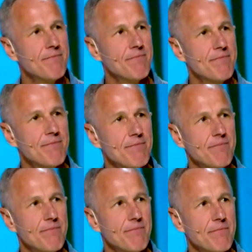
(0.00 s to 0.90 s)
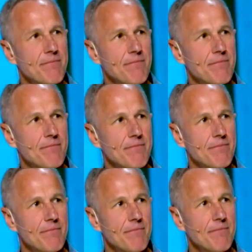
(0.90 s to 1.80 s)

Nothing is said.